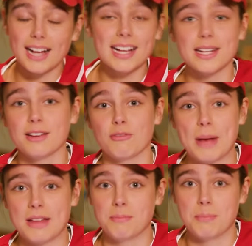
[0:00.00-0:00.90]
I kind of have
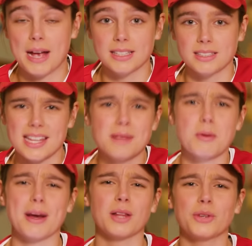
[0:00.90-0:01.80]
bad balance, and I'm a
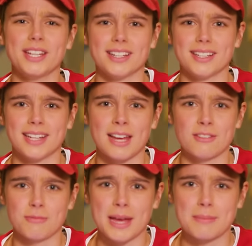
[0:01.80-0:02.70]
ballerina, and I
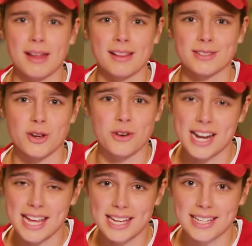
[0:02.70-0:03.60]
have bad balance already.